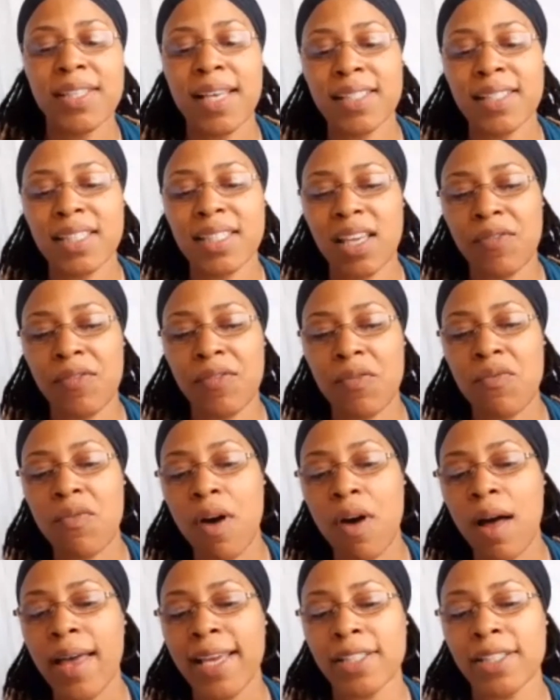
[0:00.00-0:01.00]
has given
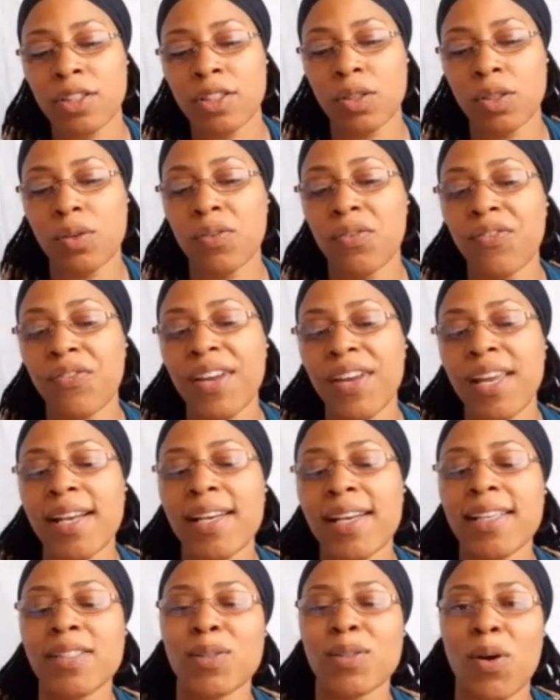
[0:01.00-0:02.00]
rise to
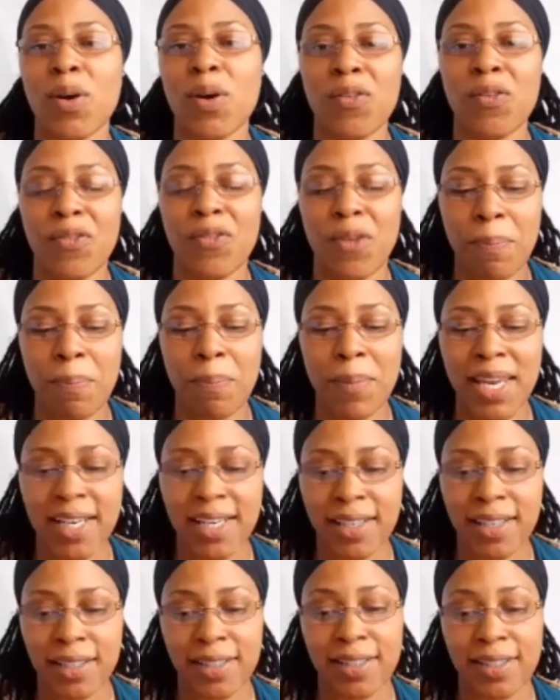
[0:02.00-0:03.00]
feelings of
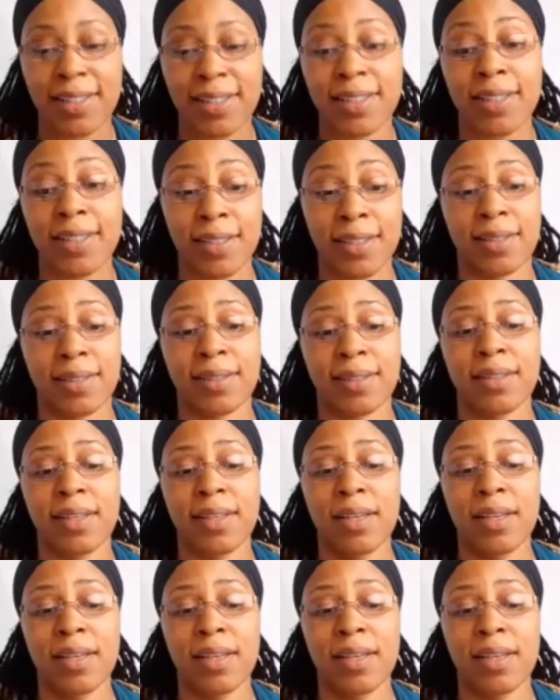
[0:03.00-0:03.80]
meaninglessness